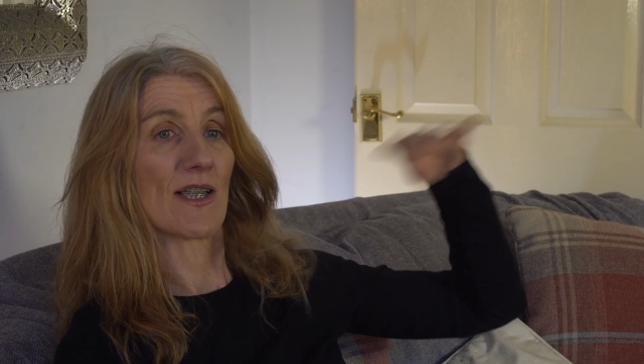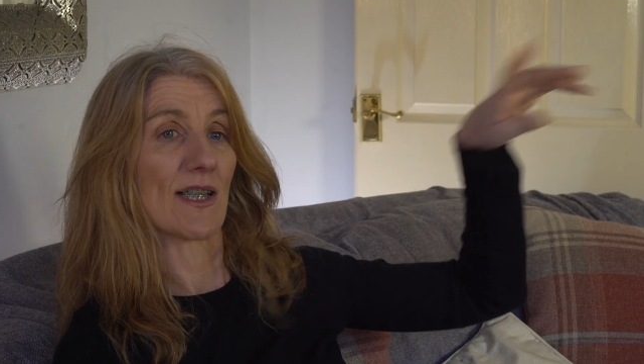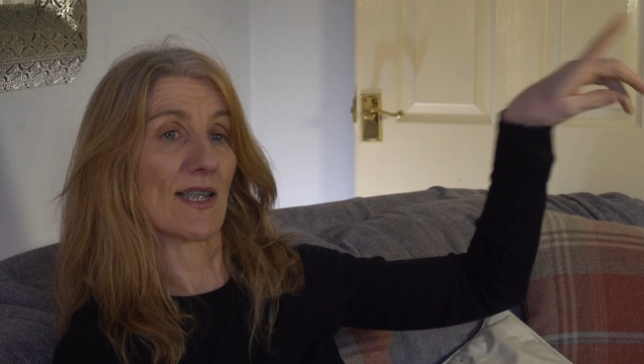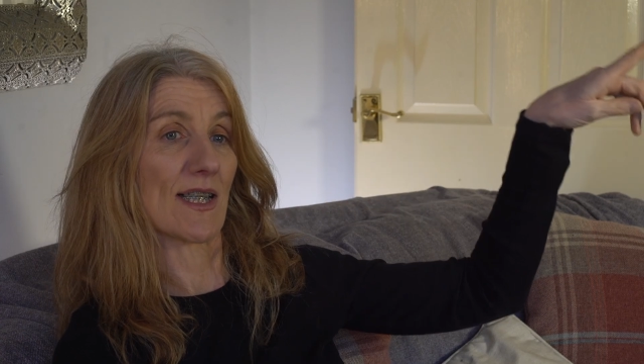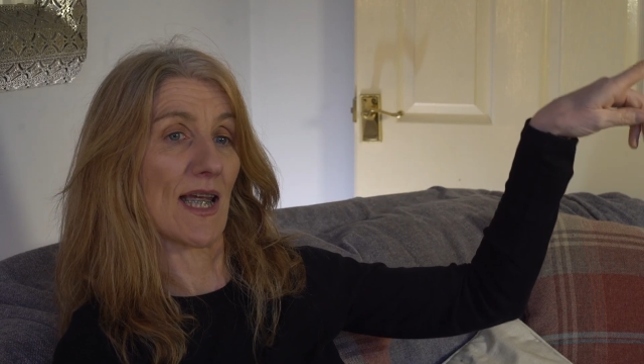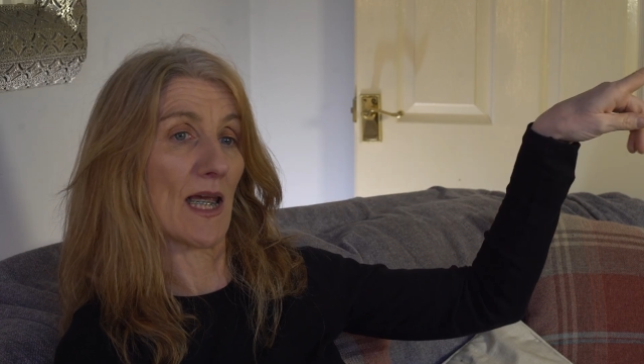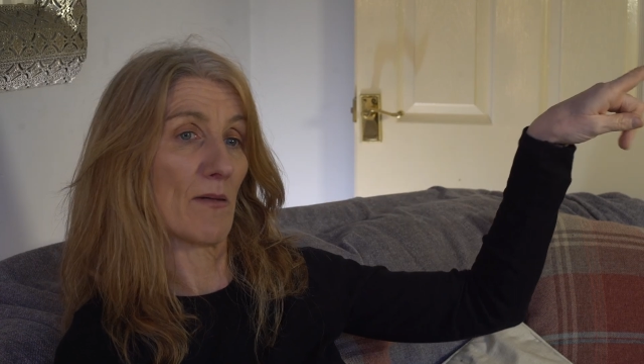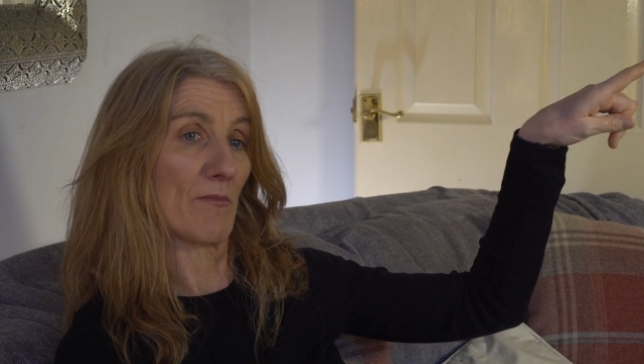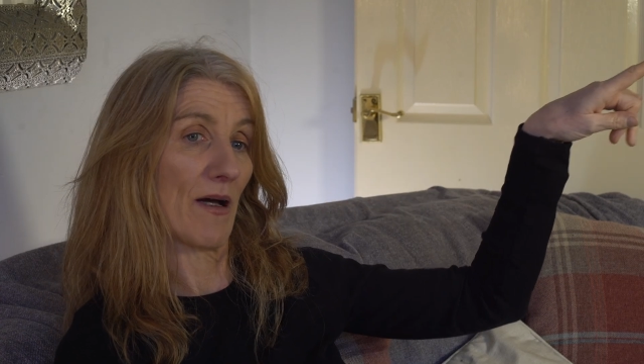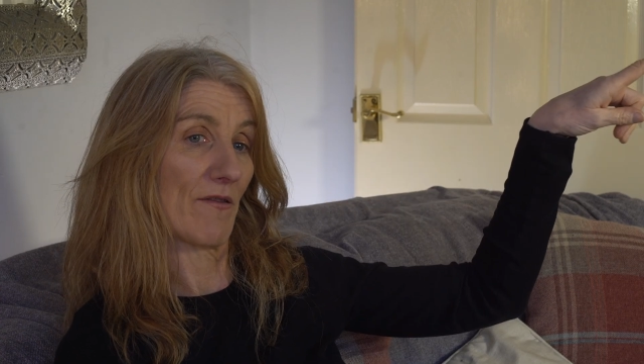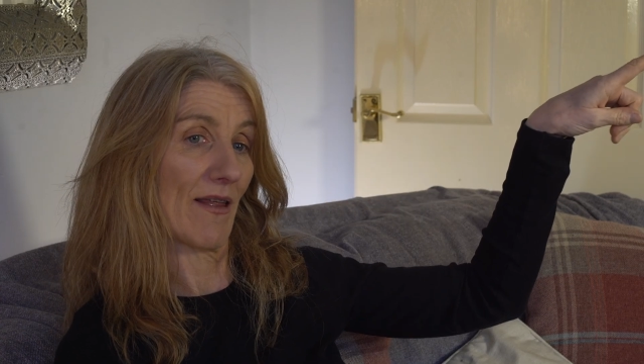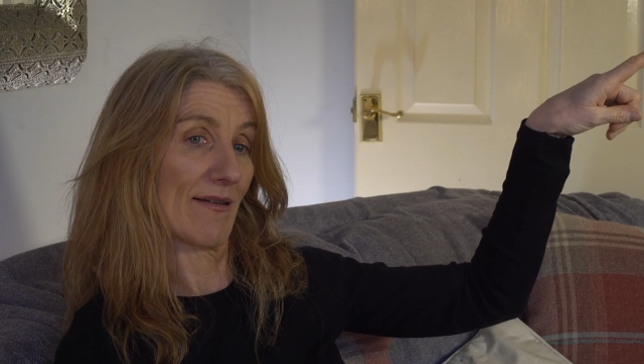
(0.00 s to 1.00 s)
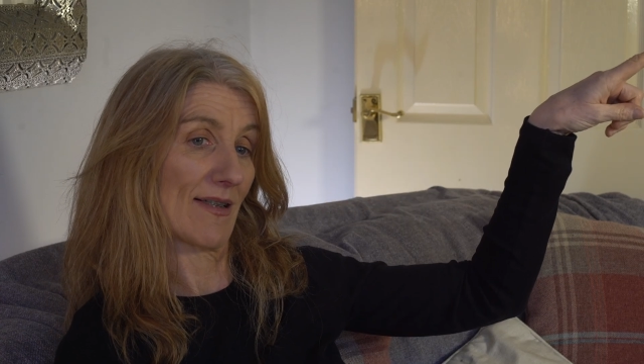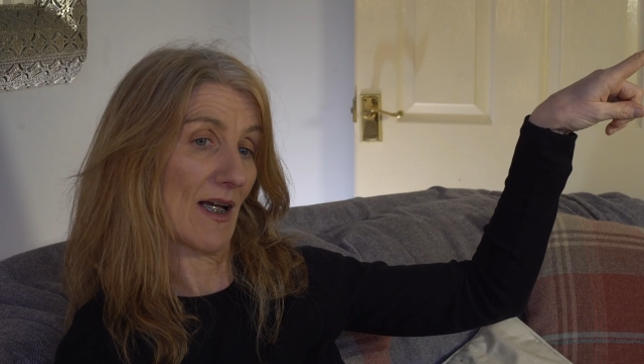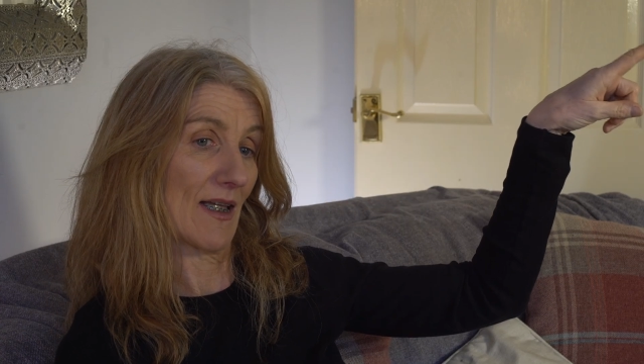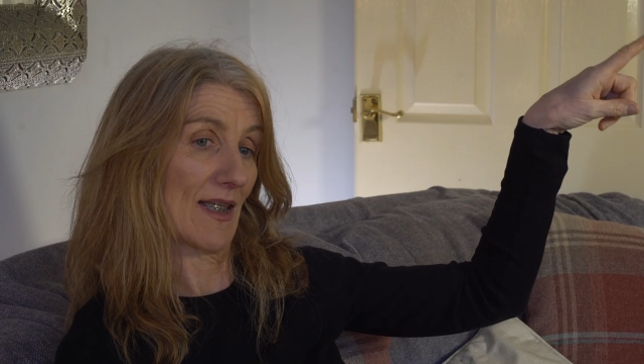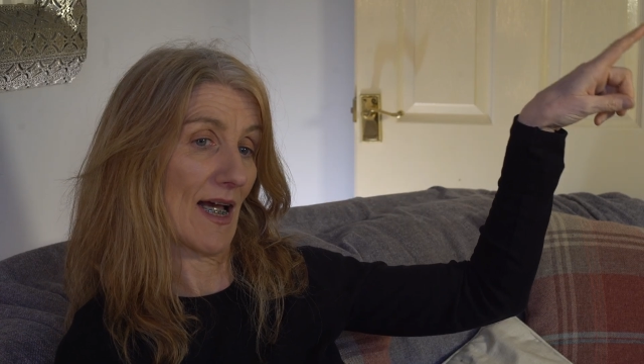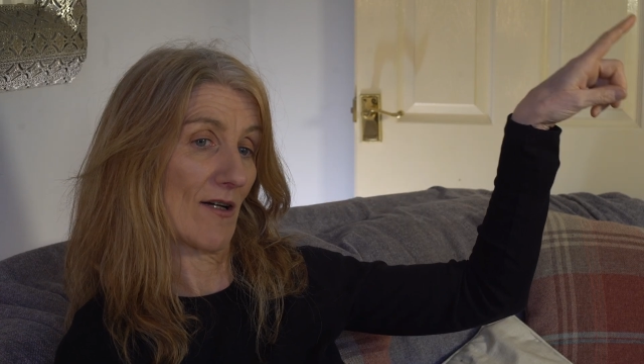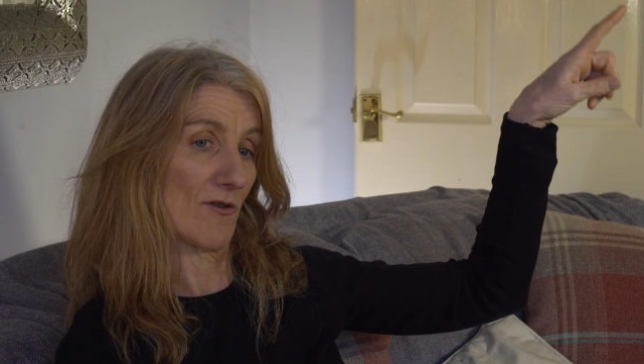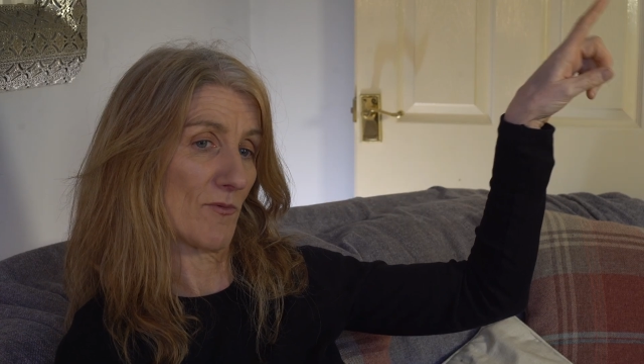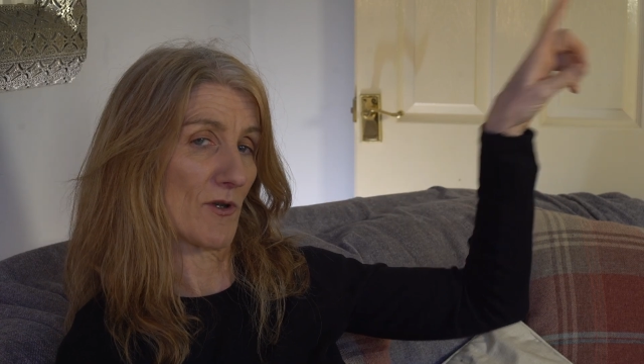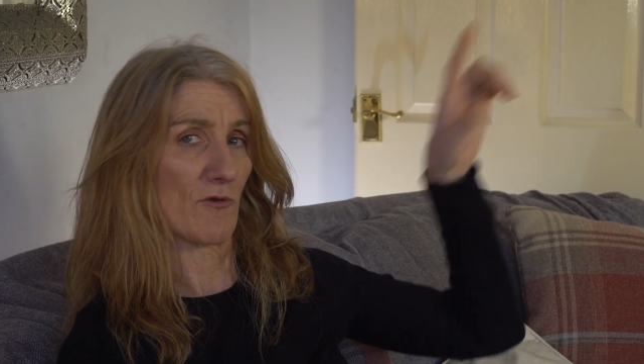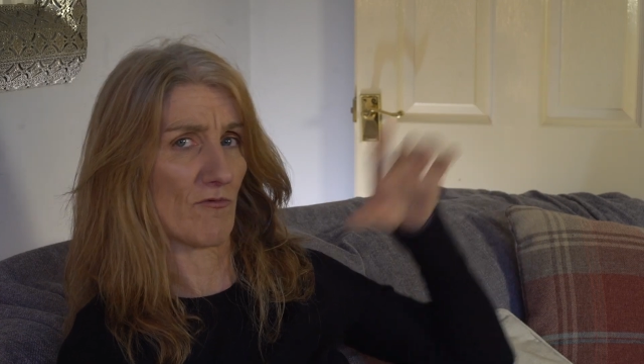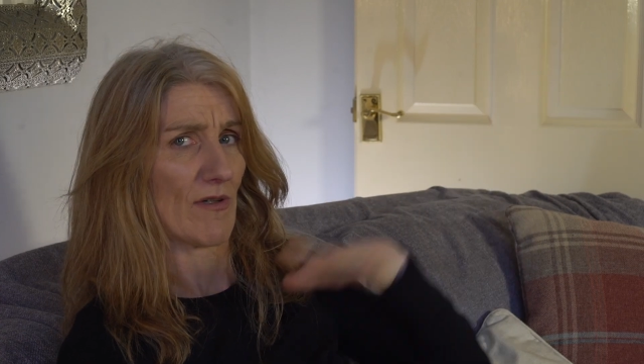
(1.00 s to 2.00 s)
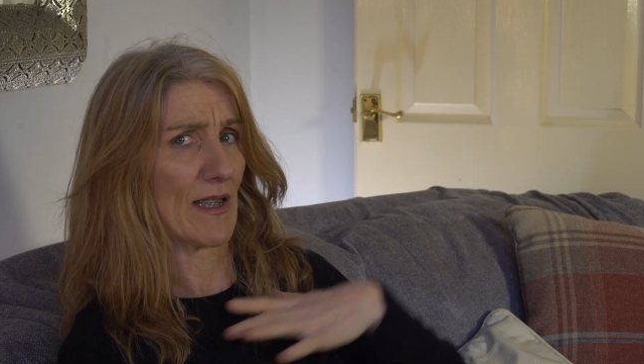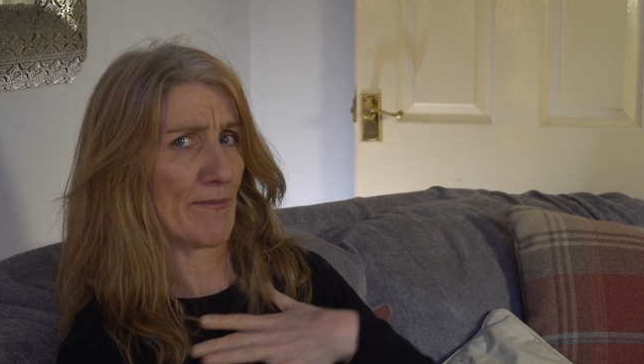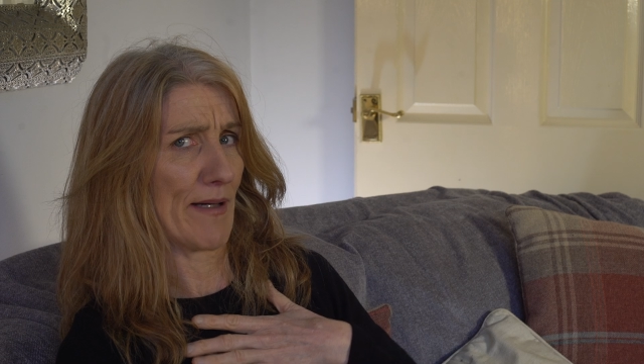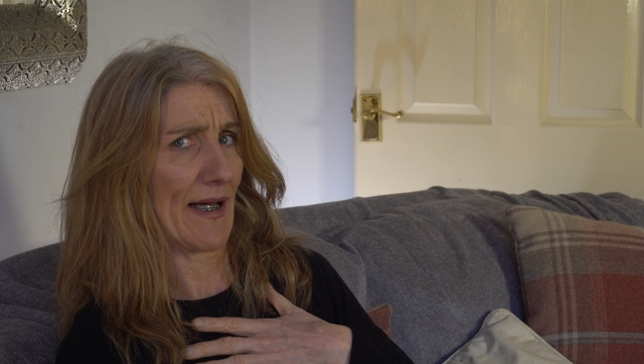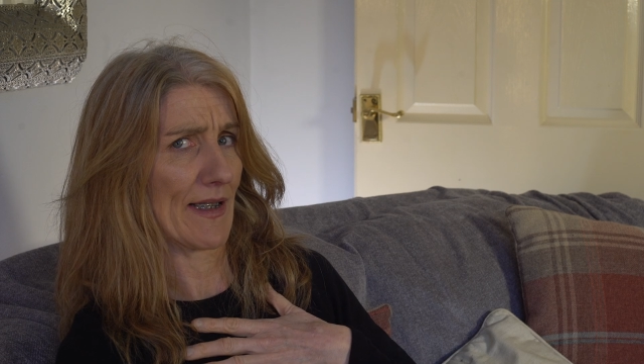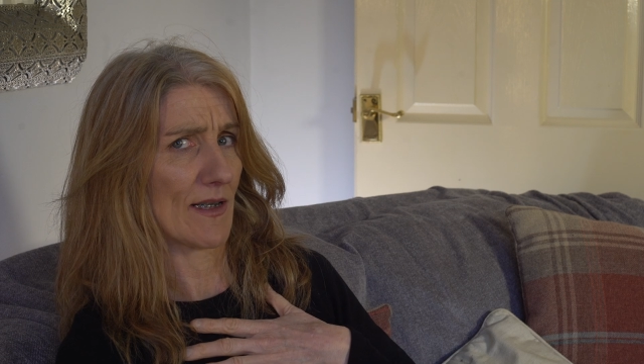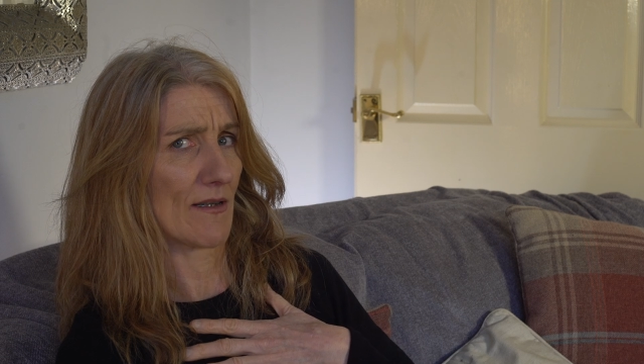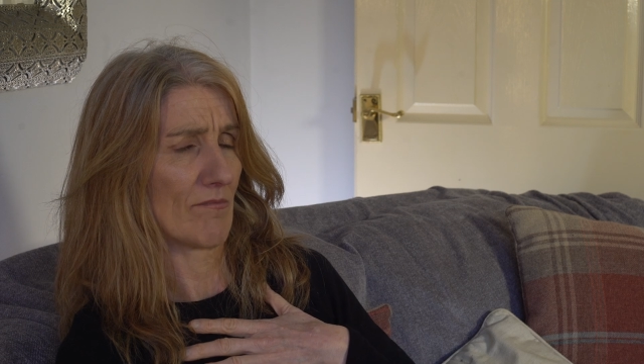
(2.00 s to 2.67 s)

to escape out that side of the house, which was really bad.